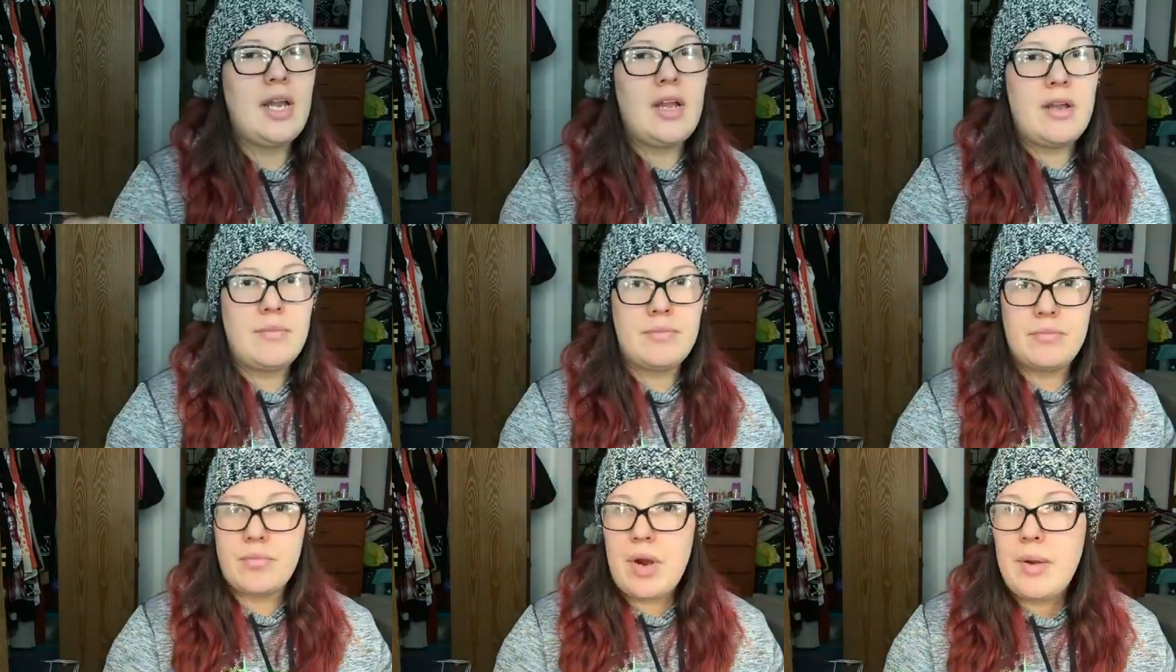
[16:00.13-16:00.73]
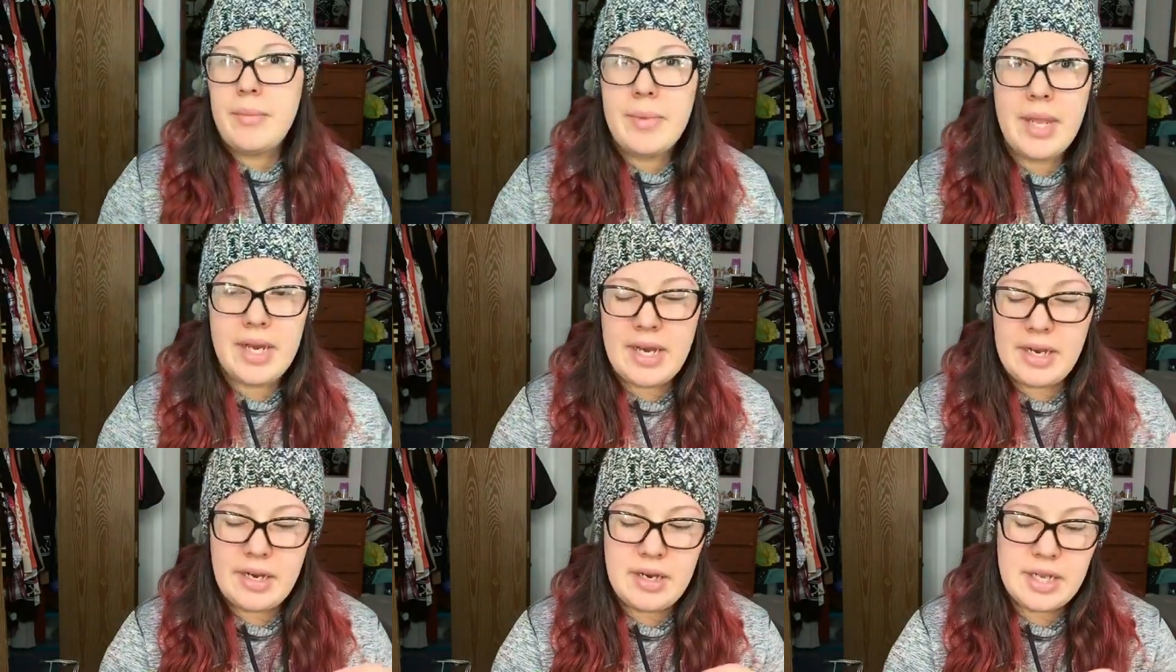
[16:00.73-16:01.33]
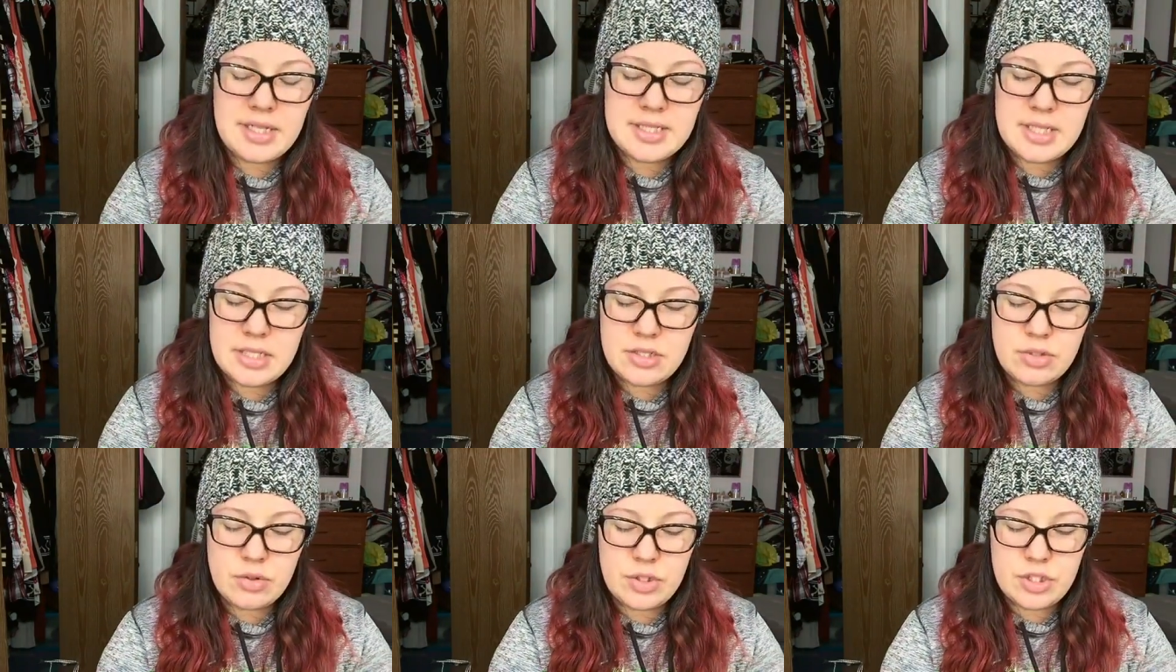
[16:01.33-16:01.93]
at probably a
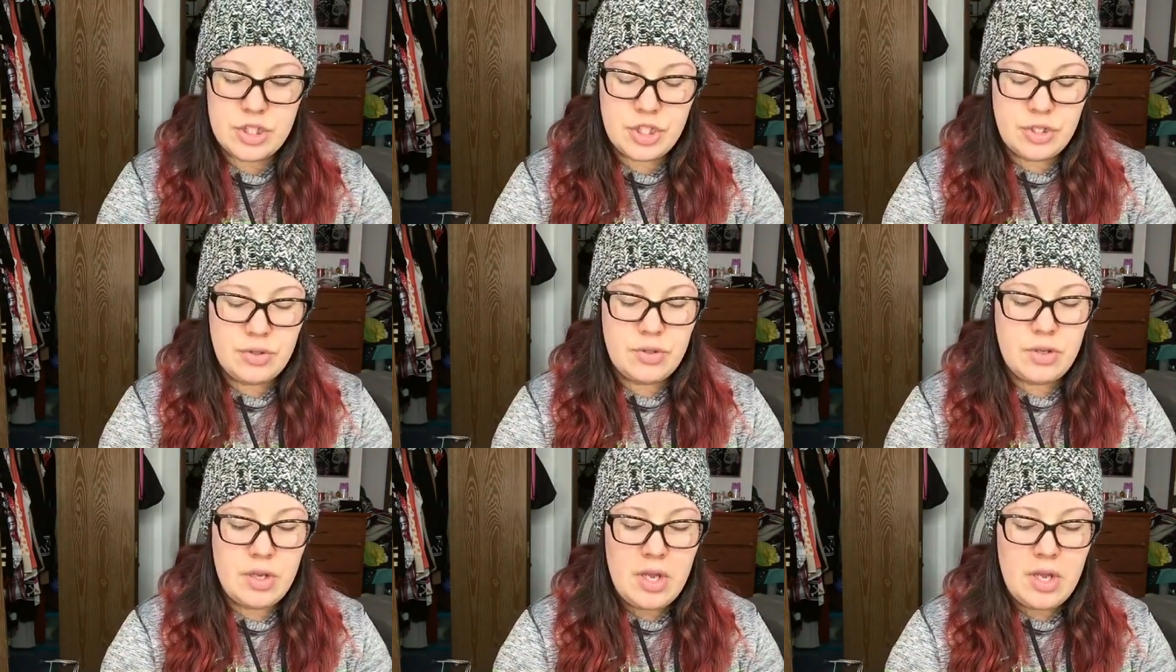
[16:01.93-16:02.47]
99-cent store too.